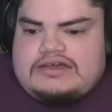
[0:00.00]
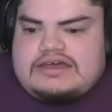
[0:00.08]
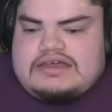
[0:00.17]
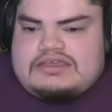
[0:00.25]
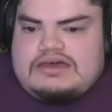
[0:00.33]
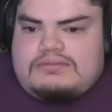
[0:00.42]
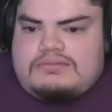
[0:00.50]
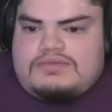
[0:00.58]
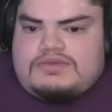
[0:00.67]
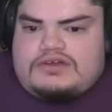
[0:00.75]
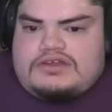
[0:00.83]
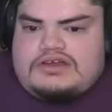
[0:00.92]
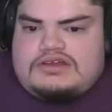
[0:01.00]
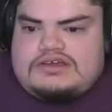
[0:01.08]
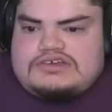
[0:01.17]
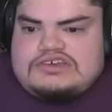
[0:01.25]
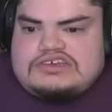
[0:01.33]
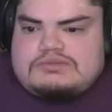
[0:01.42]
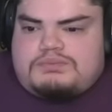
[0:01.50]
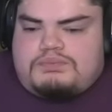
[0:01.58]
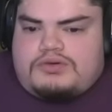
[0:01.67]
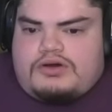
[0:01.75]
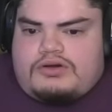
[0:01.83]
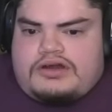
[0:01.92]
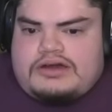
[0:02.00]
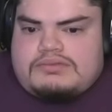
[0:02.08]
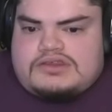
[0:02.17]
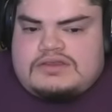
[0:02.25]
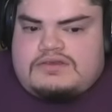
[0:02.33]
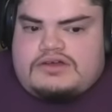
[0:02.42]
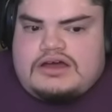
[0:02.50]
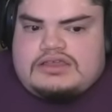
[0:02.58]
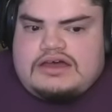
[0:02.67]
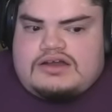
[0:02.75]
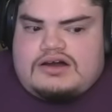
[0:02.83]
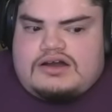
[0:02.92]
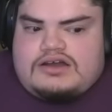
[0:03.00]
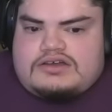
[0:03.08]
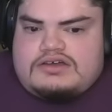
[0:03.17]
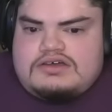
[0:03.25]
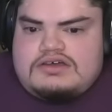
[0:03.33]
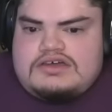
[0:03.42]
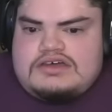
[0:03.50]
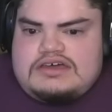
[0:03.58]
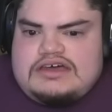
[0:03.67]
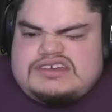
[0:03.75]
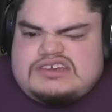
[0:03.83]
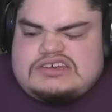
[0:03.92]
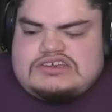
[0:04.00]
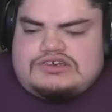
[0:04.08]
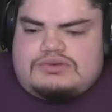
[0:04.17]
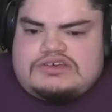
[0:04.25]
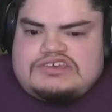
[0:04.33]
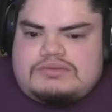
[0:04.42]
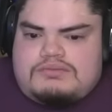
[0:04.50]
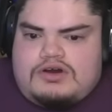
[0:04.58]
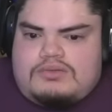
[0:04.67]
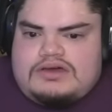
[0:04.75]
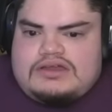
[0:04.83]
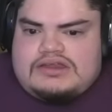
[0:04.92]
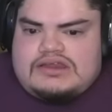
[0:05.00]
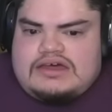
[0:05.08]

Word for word: get them. They're literally just programs, and they're not that hard. It's just doing some moments